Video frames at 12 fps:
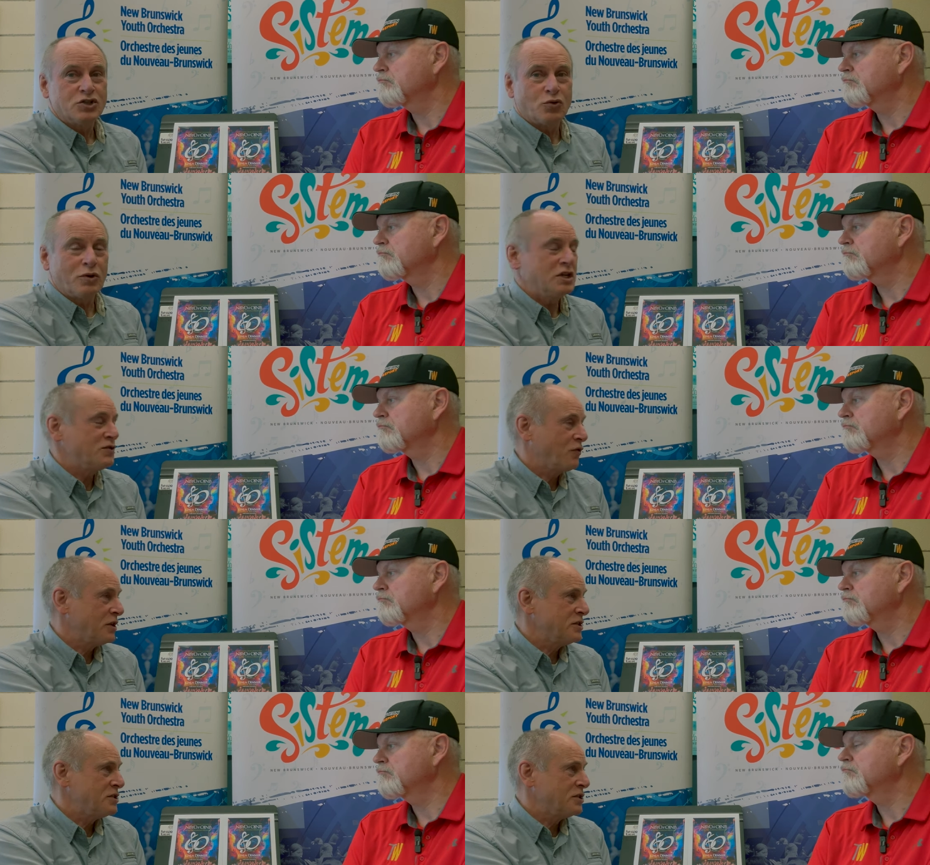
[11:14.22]
Speaker 1: to raise
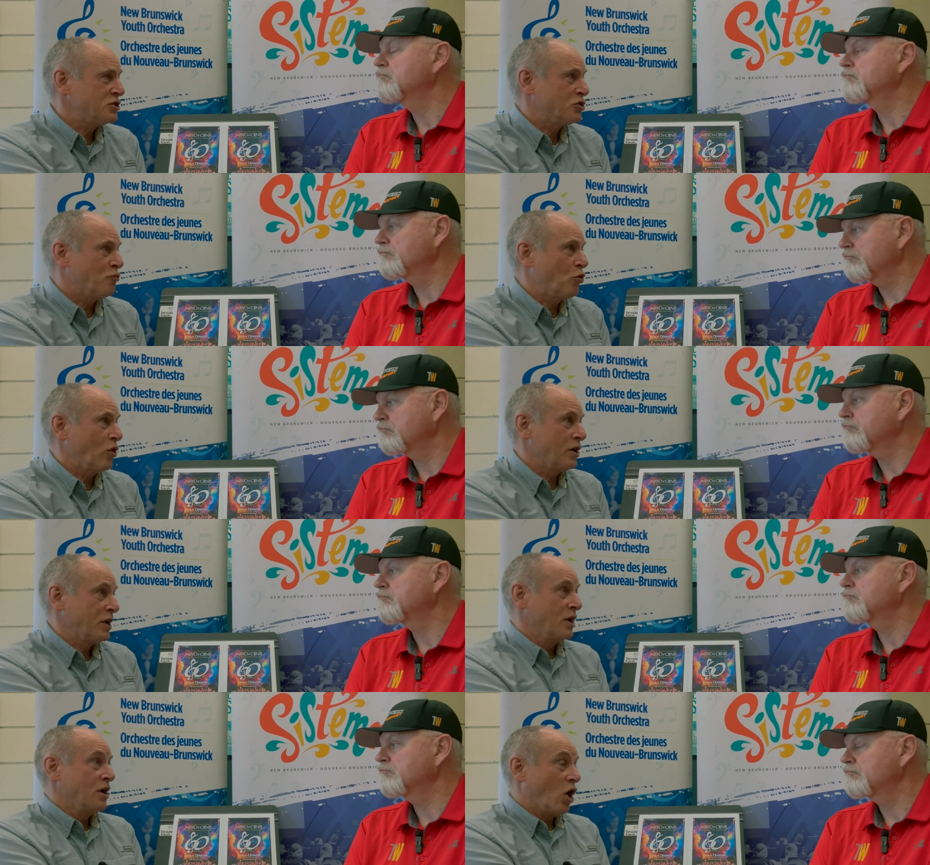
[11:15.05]
funds to support
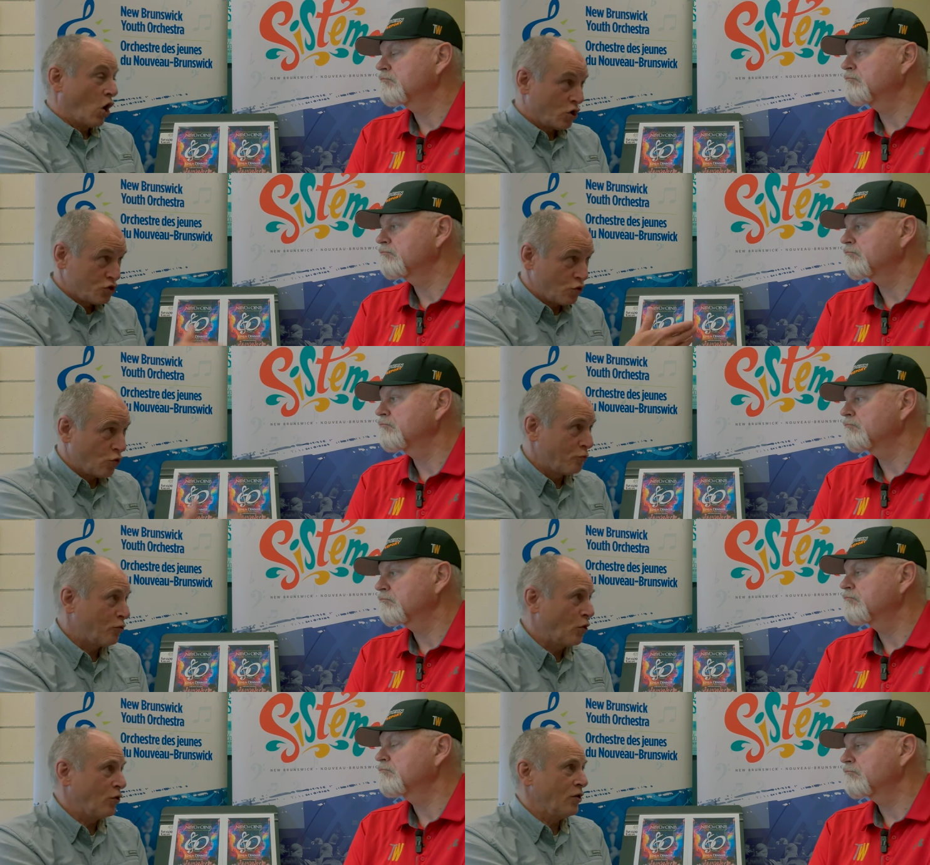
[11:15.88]
our tour
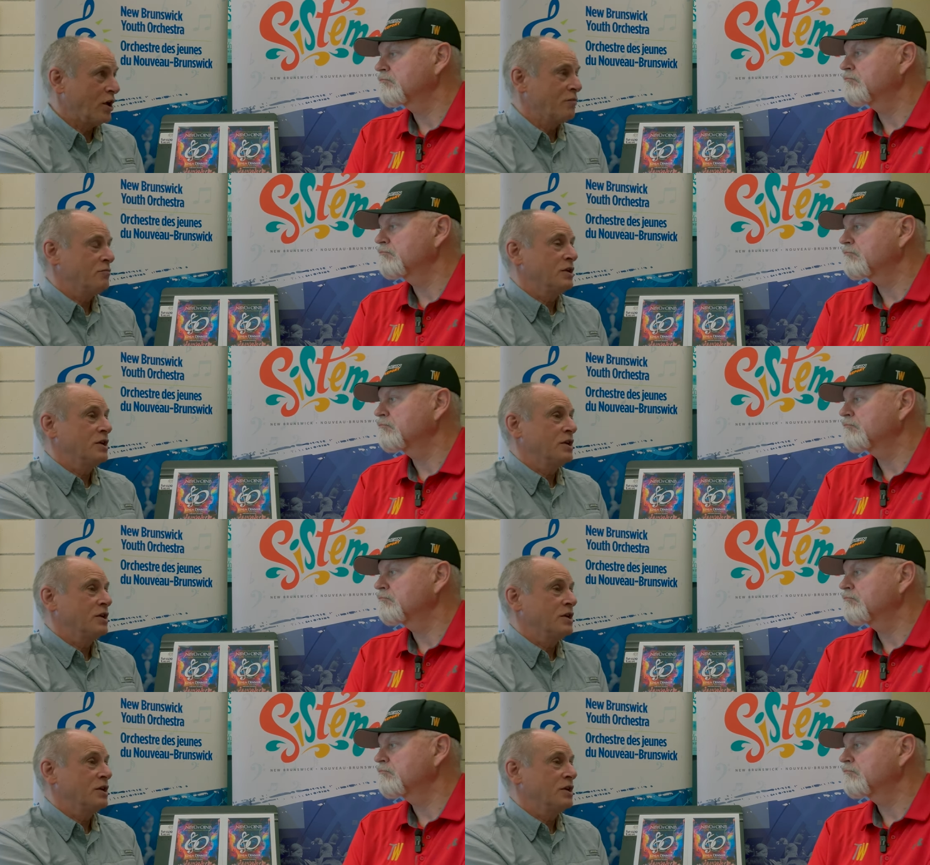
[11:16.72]
program,